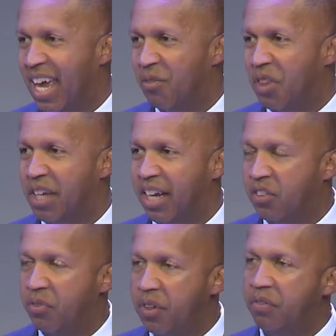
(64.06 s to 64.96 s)
And for the
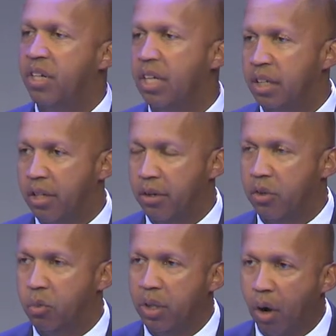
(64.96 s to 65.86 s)
next 15
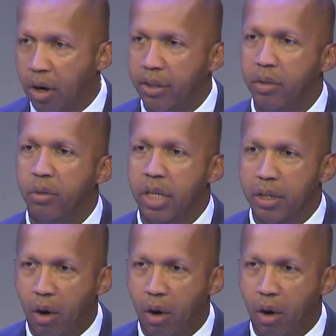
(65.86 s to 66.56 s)
years, we argued and